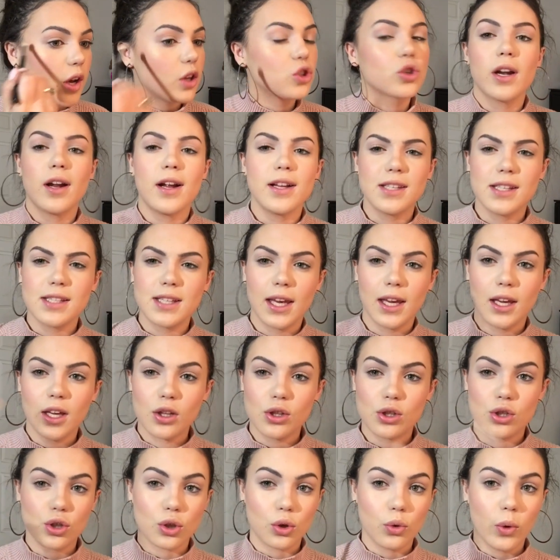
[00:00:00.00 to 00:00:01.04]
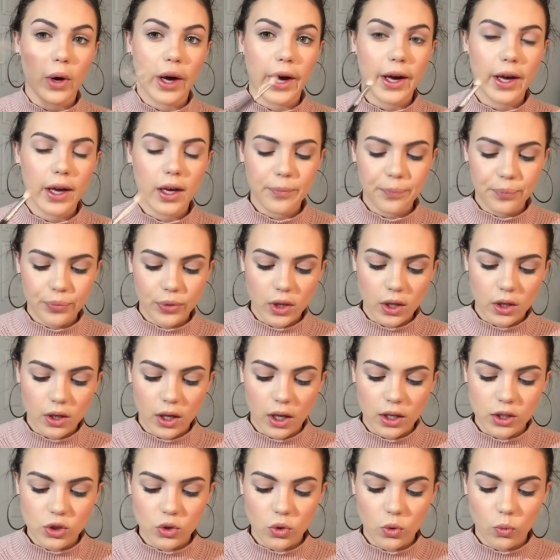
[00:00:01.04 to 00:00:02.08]
Try not to take it too high.
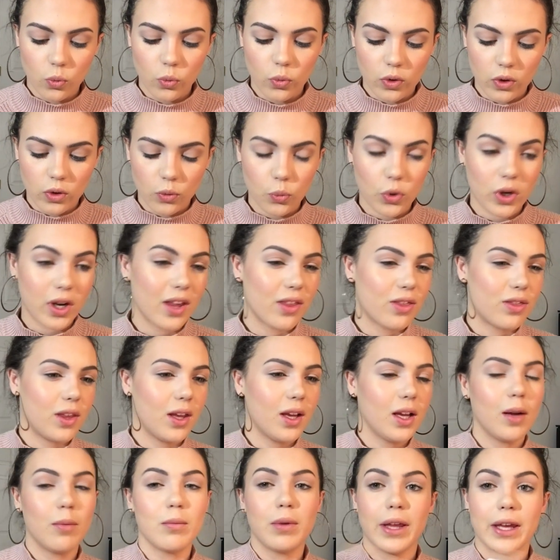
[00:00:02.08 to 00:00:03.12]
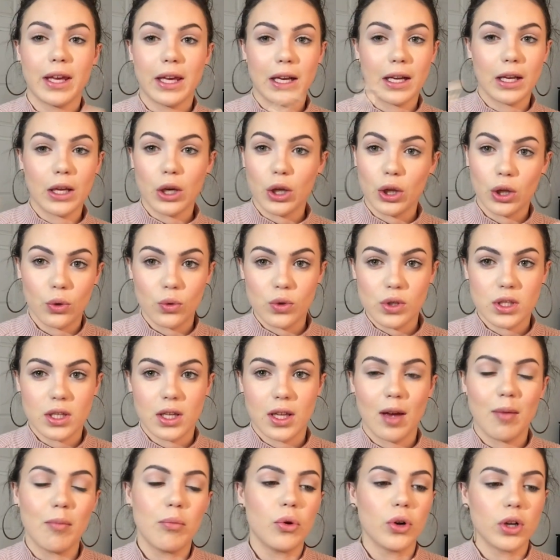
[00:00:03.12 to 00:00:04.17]
So when I think I'm like getting close to
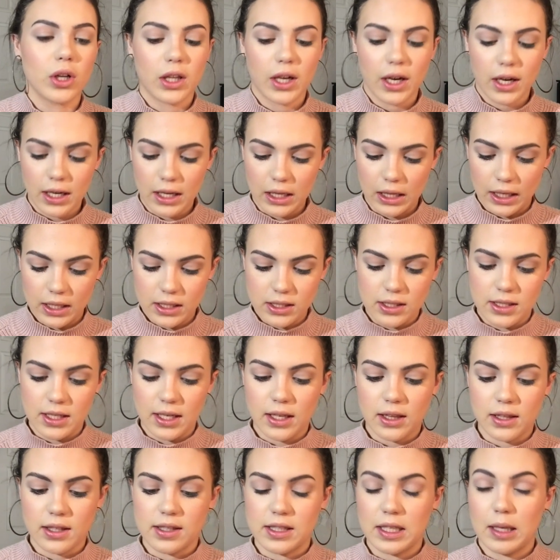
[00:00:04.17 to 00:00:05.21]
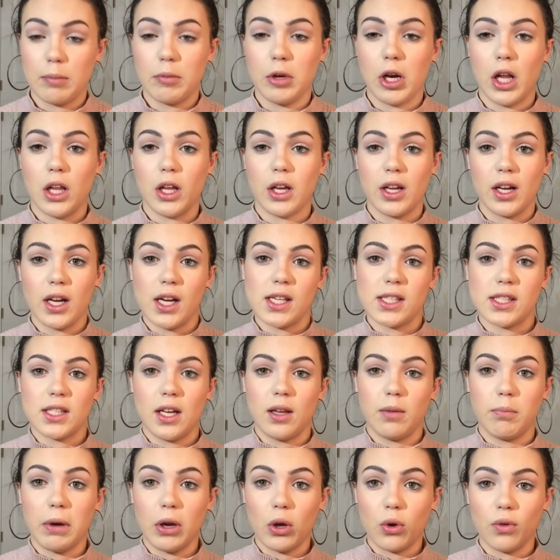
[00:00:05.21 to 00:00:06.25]
that borderline, I like to take the same color that I
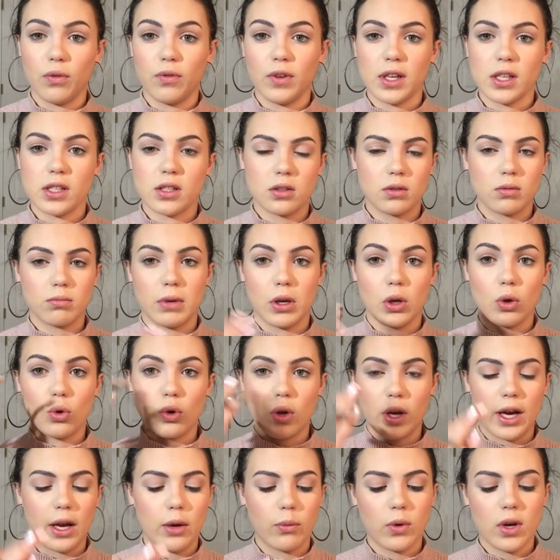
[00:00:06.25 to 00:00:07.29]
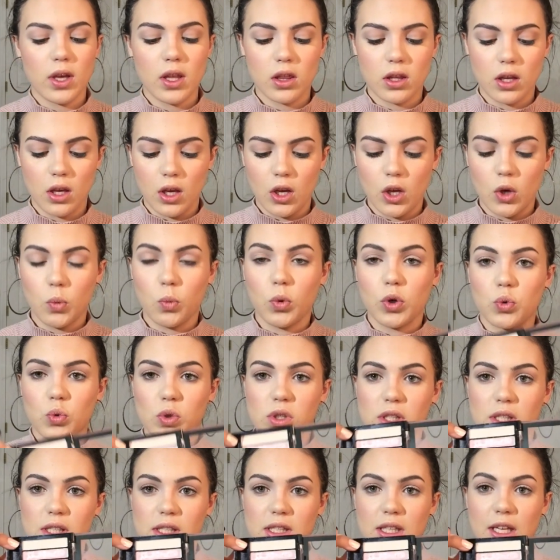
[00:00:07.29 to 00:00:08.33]
set my whole face, my whole eye with, which
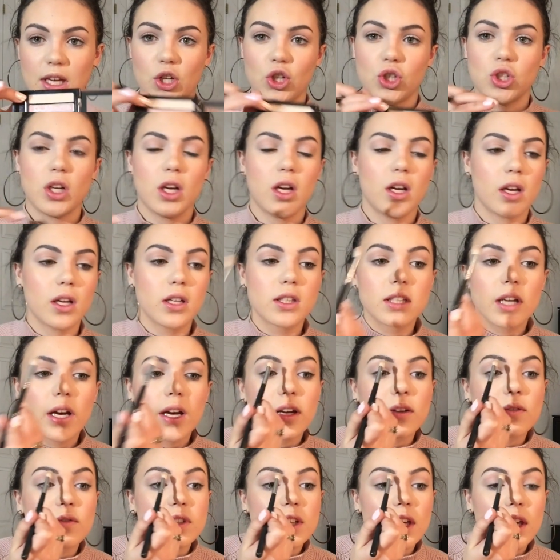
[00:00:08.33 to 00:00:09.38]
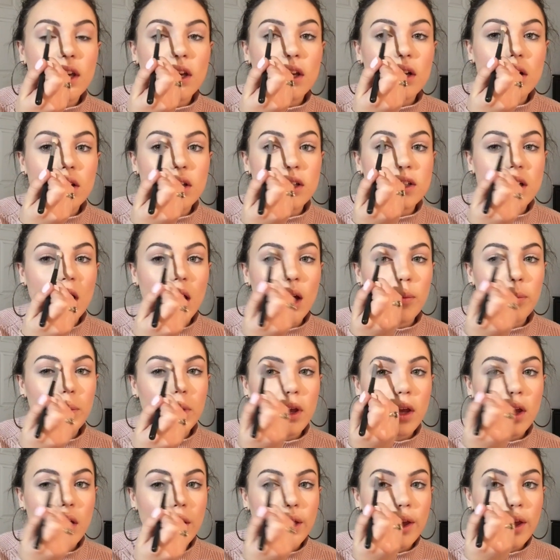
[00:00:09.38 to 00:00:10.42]
was this last shade, and kind of take it on the top
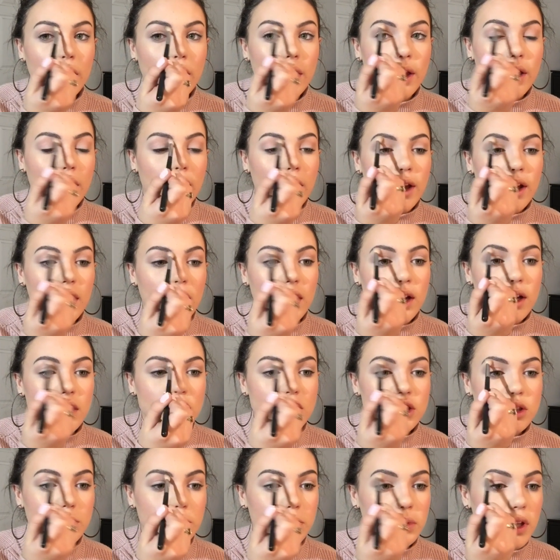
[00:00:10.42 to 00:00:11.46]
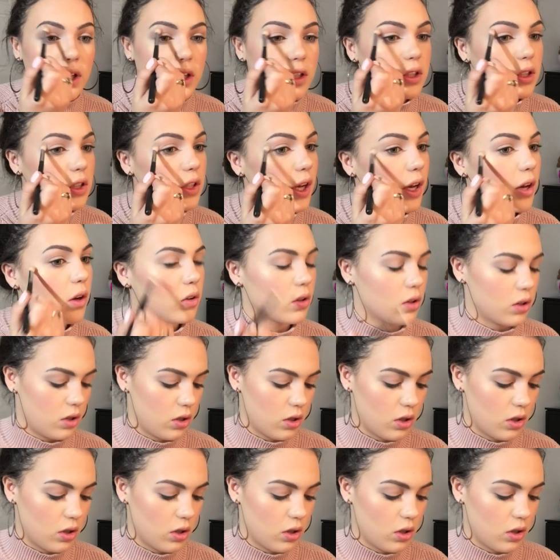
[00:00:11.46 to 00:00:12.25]
and just blend it out.